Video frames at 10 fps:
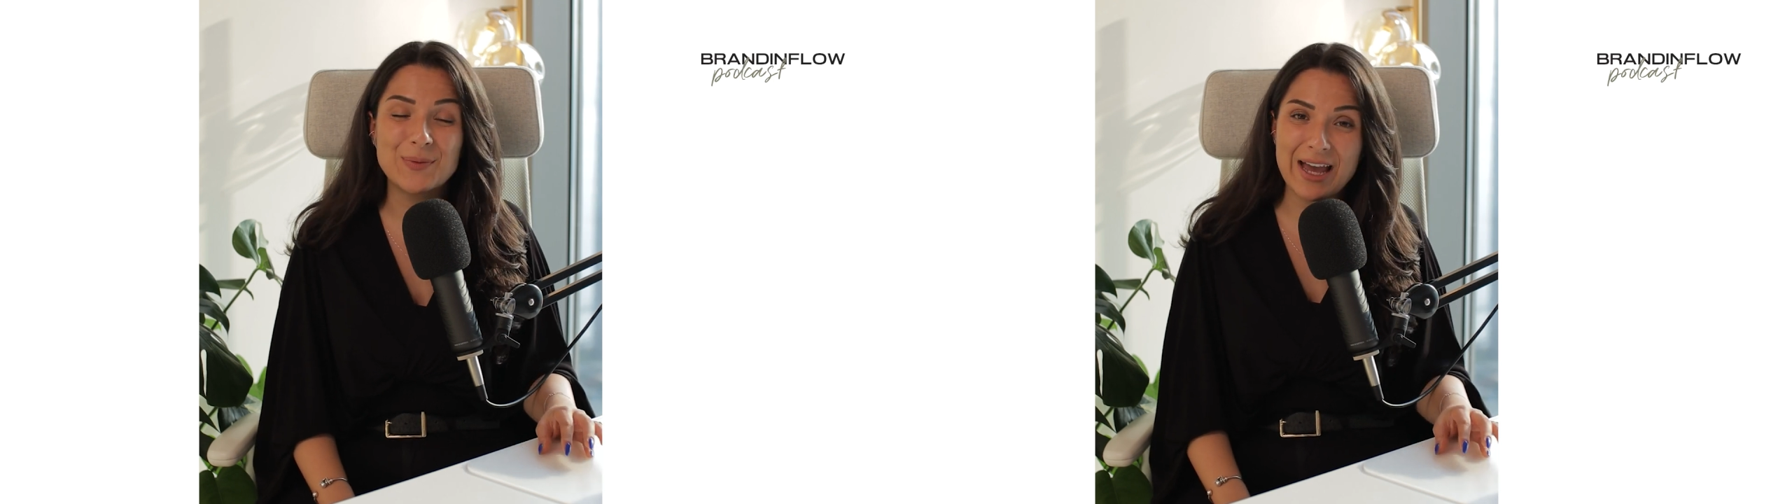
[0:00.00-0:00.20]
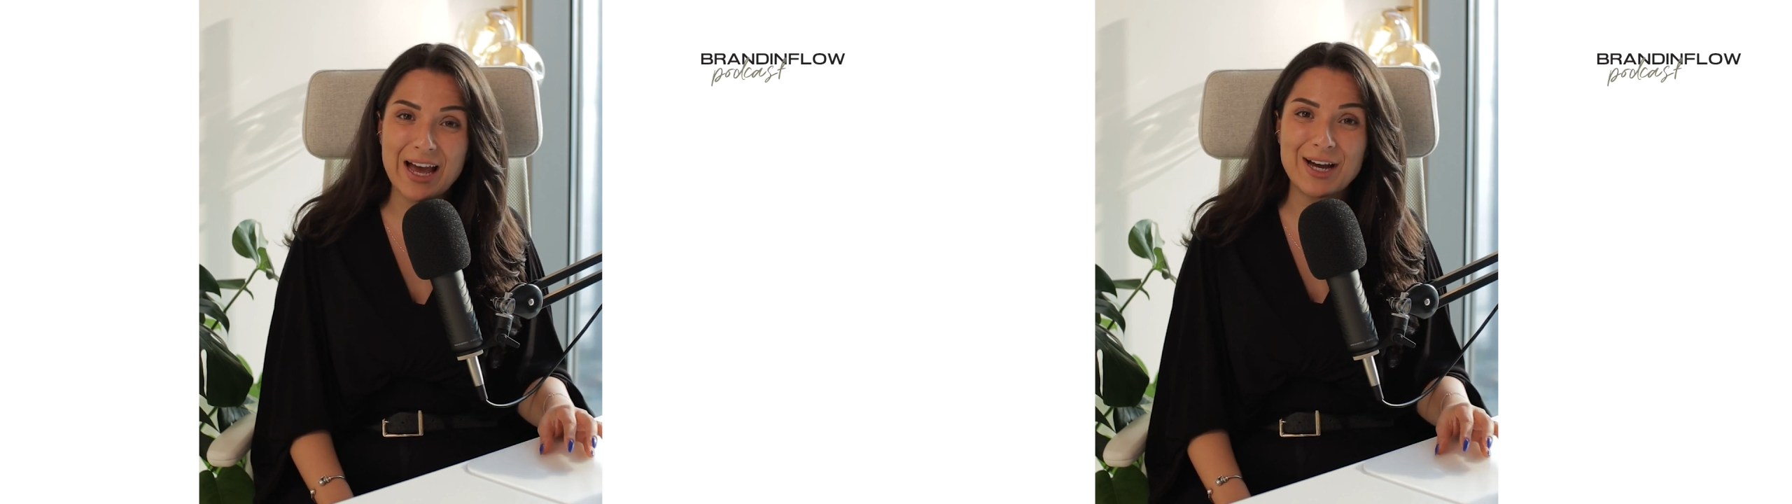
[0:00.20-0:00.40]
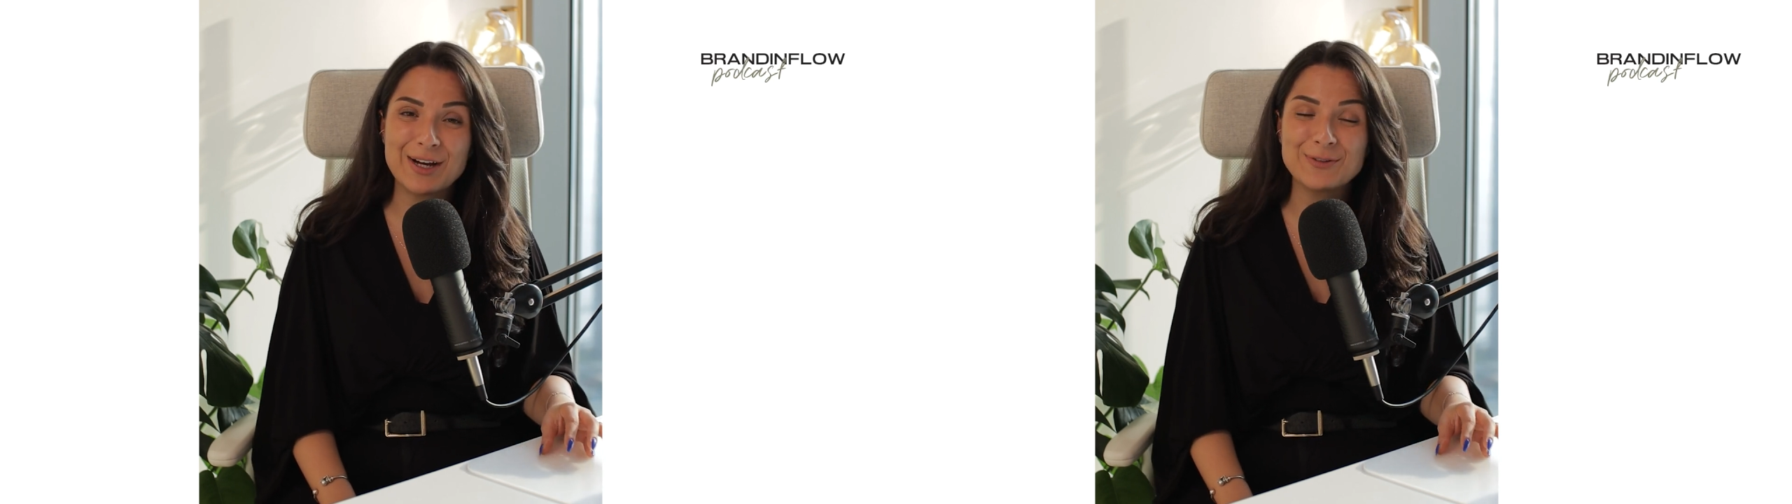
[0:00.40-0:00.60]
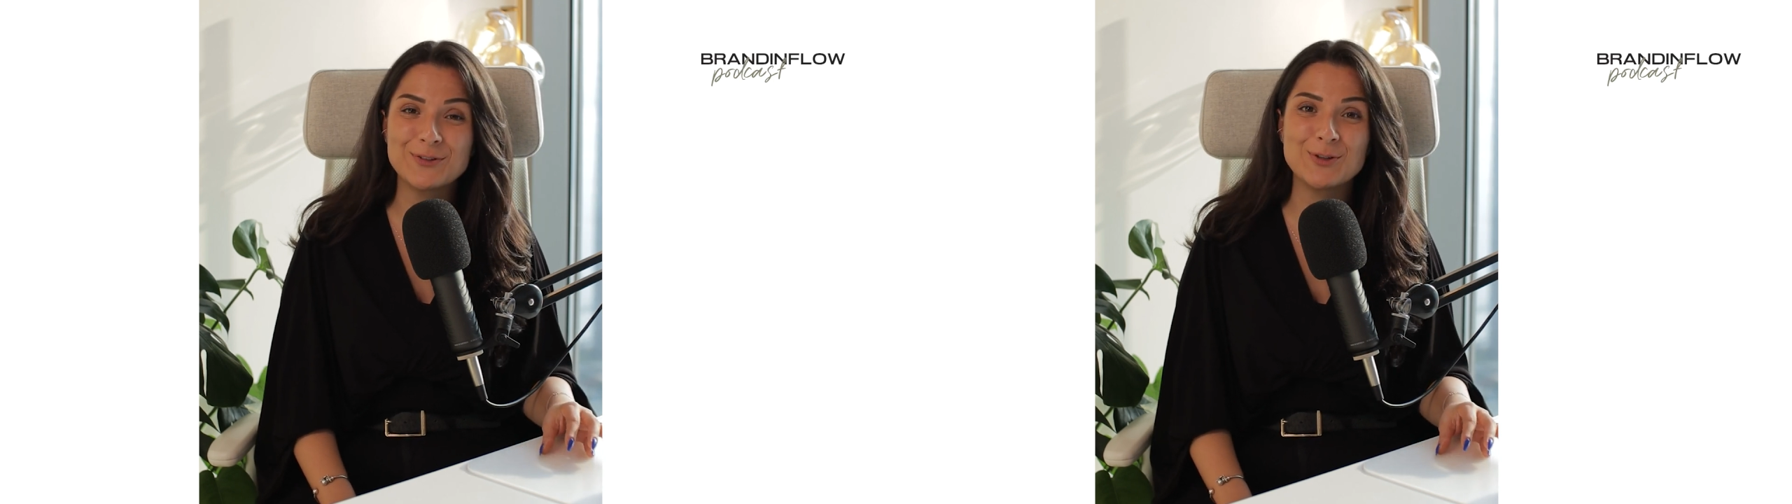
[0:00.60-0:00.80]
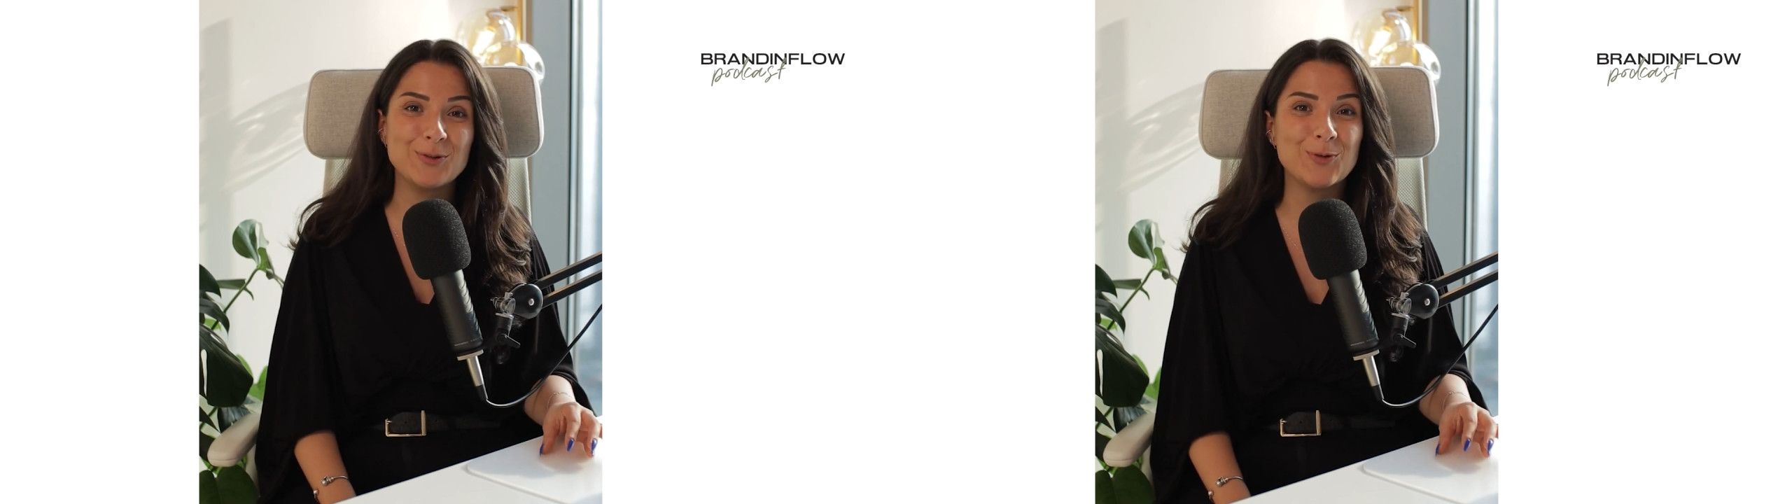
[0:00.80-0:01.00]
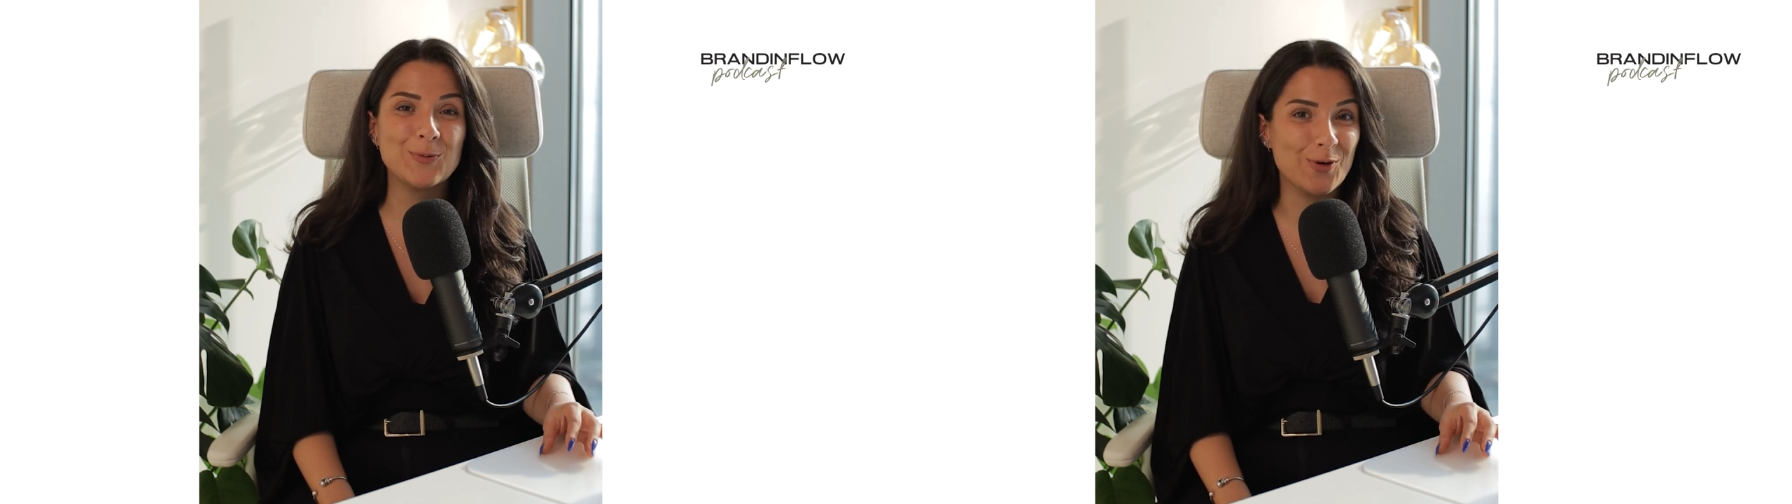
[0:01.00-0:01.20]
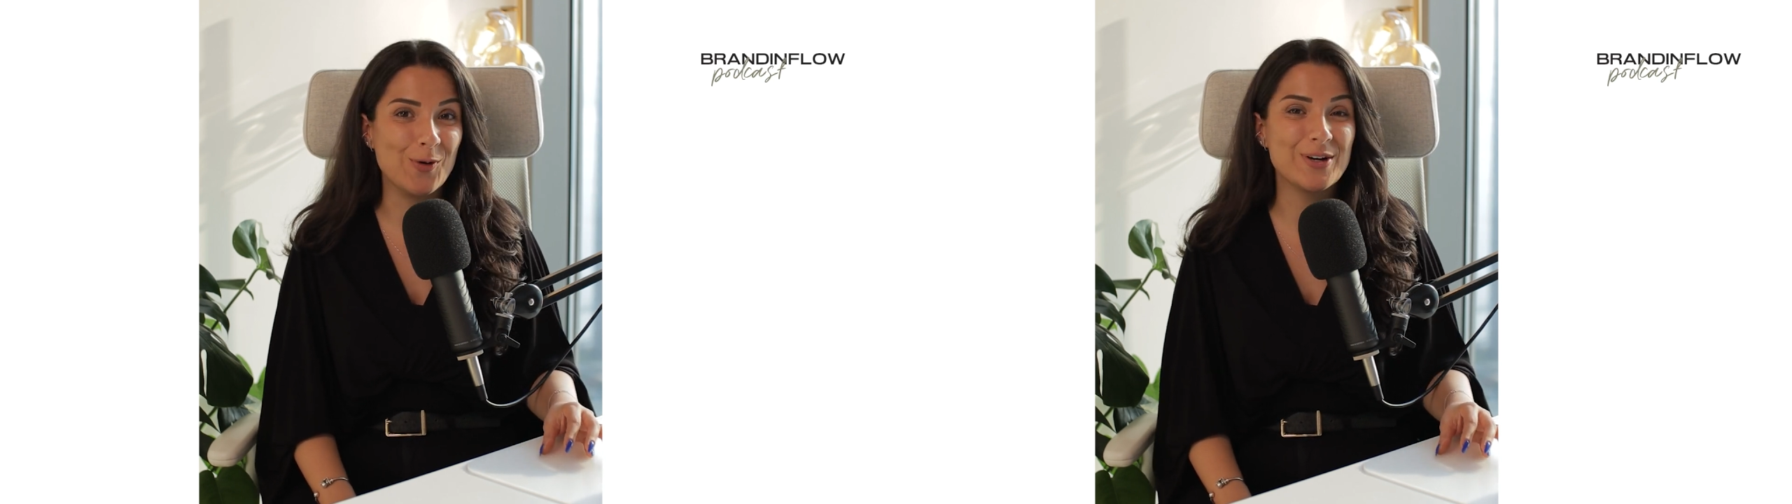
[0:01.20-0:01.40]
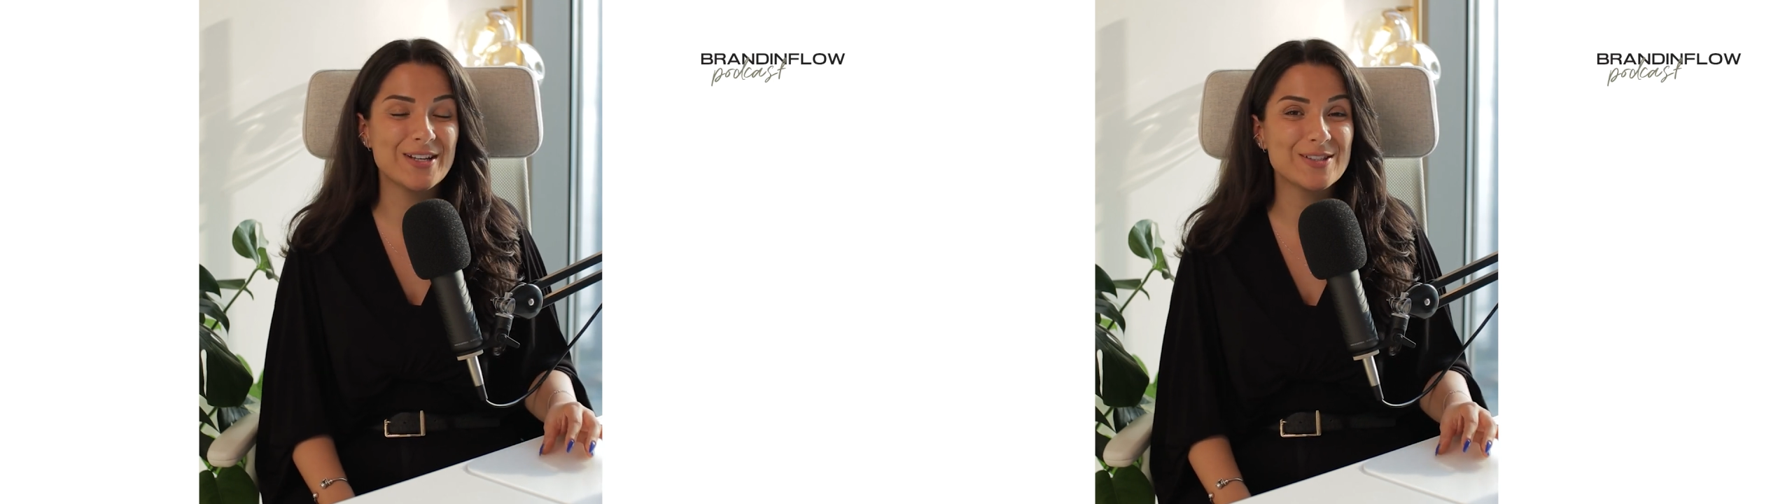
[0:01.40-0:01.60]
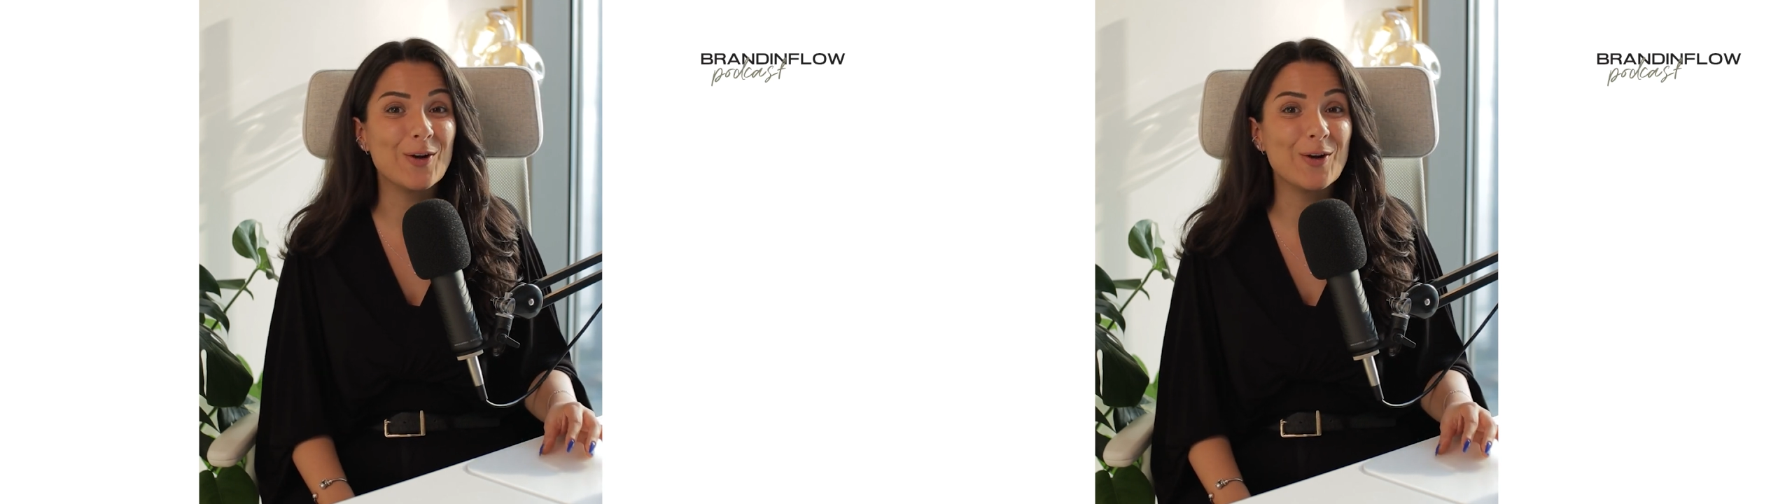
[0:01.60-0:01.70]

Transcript: we have to focus